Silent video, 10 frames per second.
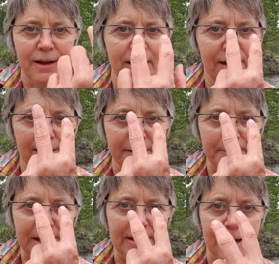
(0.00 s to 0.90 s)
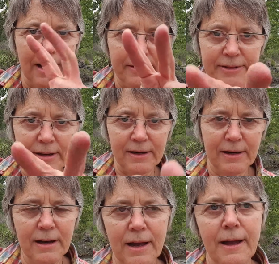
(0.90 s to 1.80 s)
Look me in the eyes here.
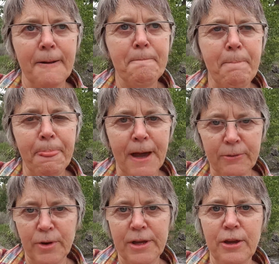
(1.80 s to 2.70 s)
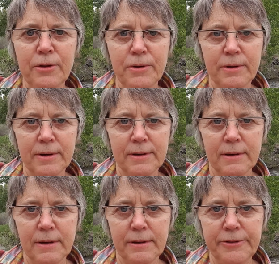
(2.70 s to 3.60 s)
I want you
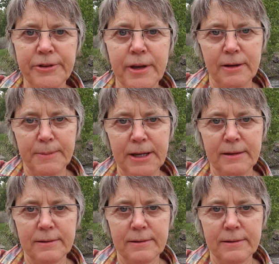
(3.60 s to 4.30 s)
to hear me.